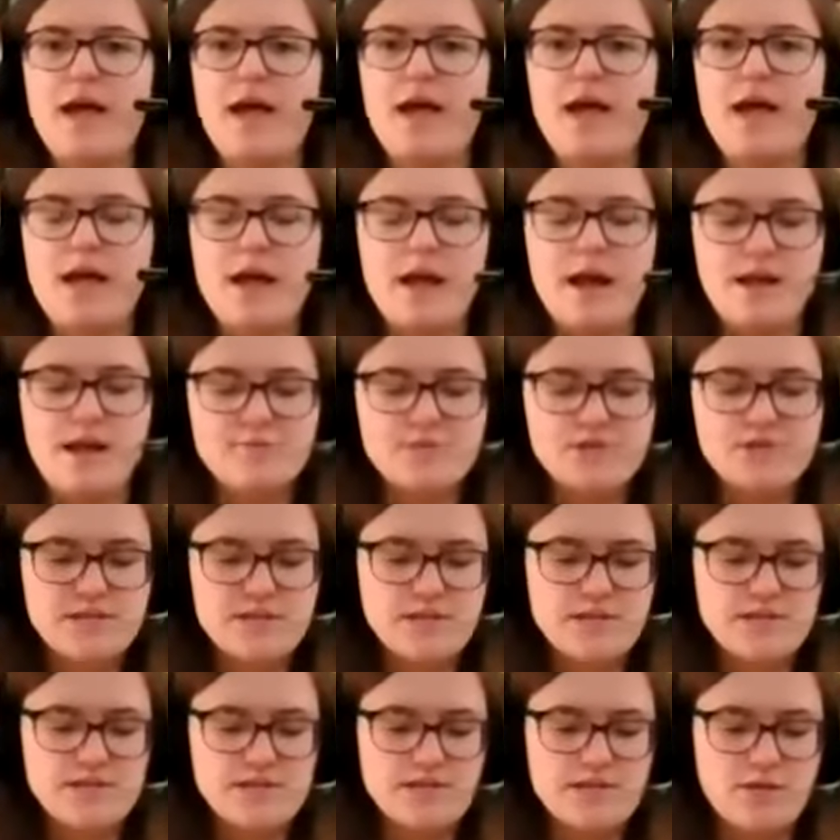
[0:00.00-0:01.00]
And I'm
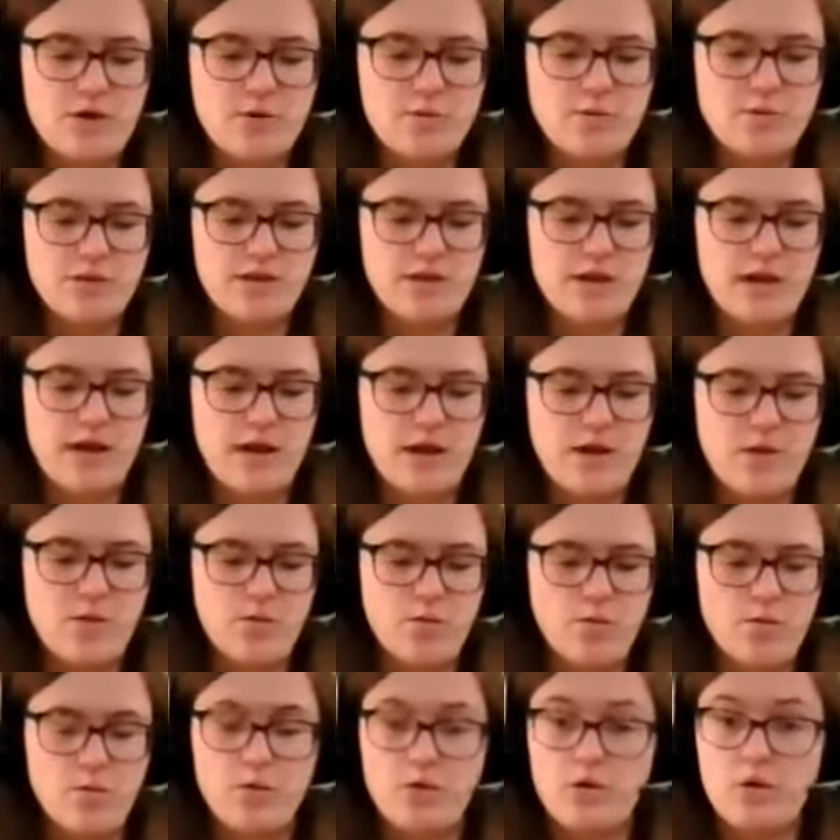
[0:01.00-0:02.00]
just going to start with a
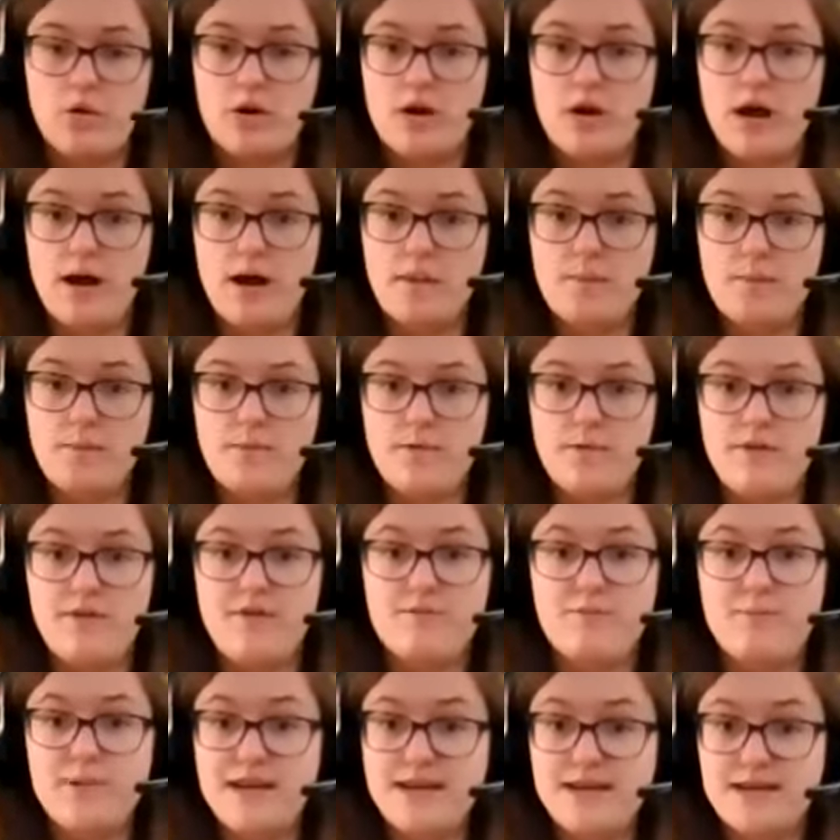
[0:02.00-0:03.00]
1/4 cup
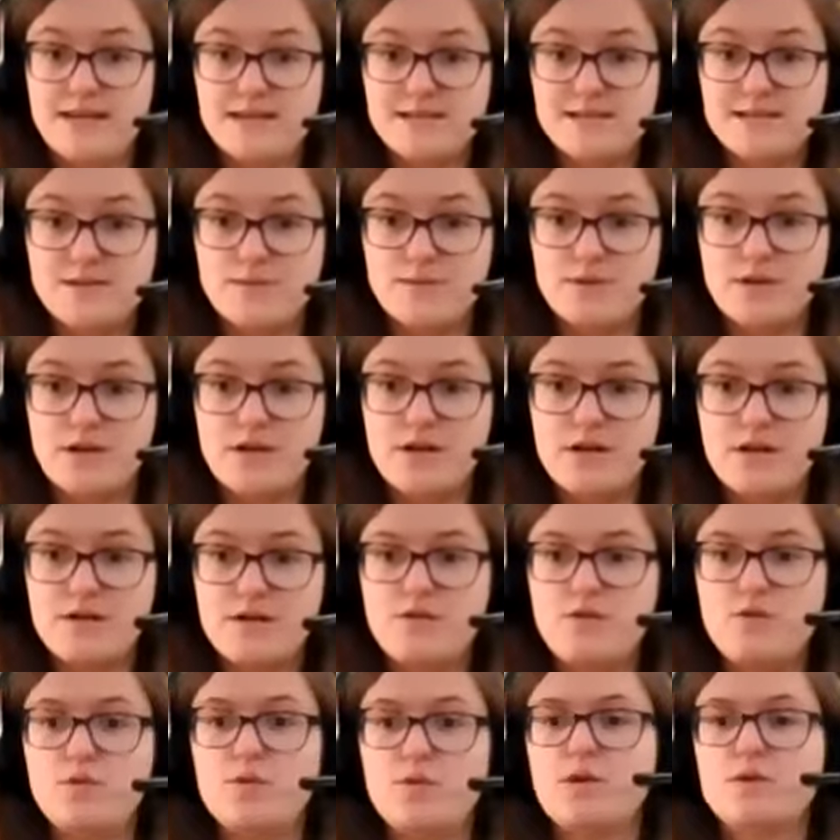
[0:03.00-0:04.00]
of baking soda.
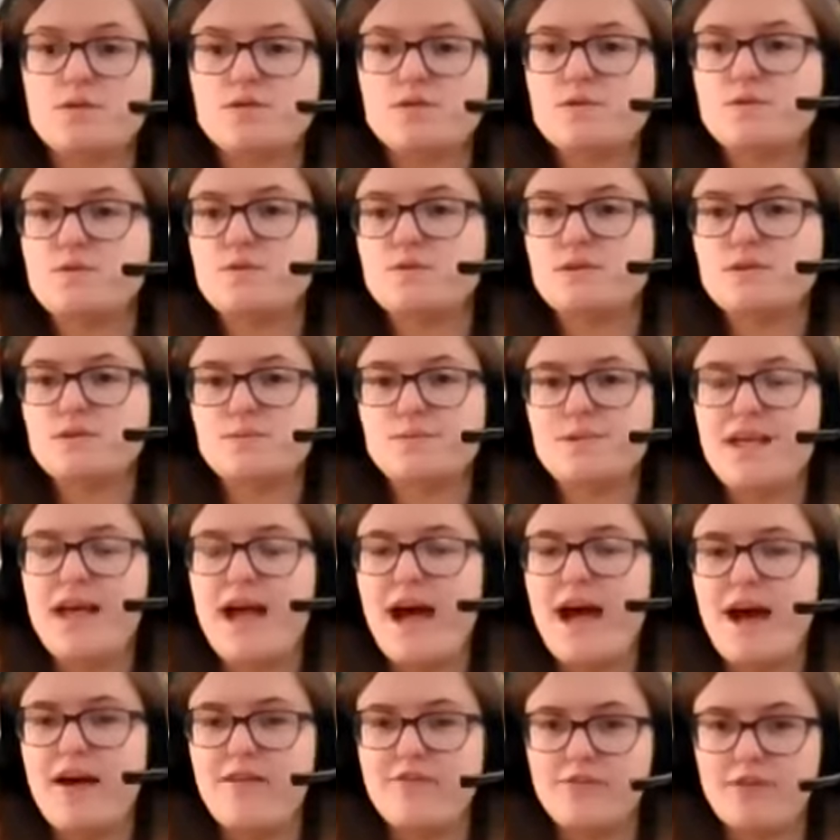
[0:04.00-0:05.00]
You can also do this with a
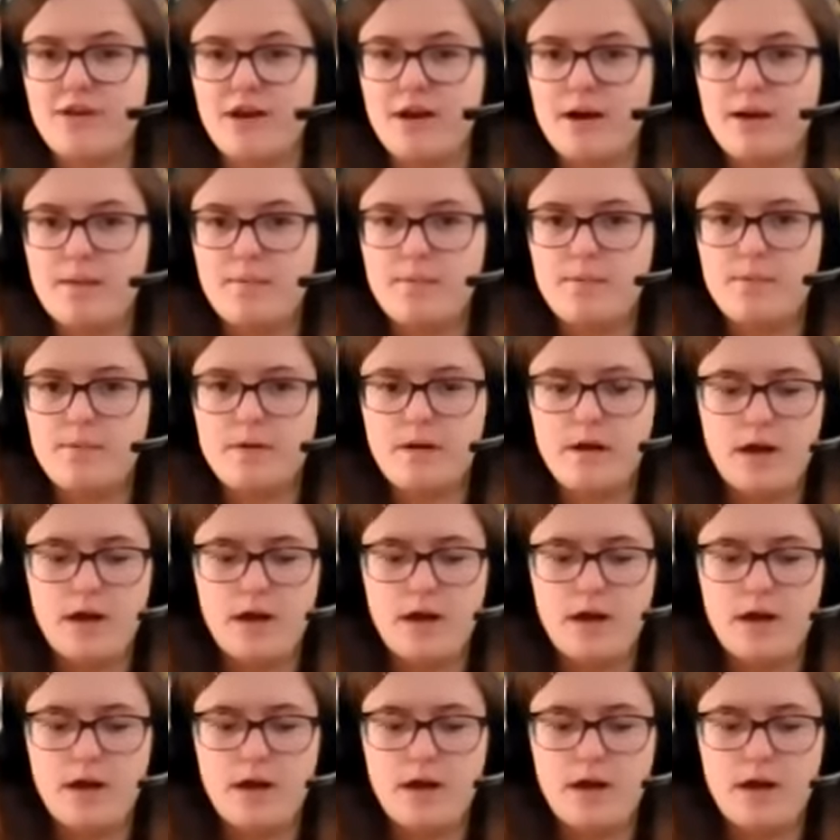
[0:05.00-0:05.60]
1/2 cup.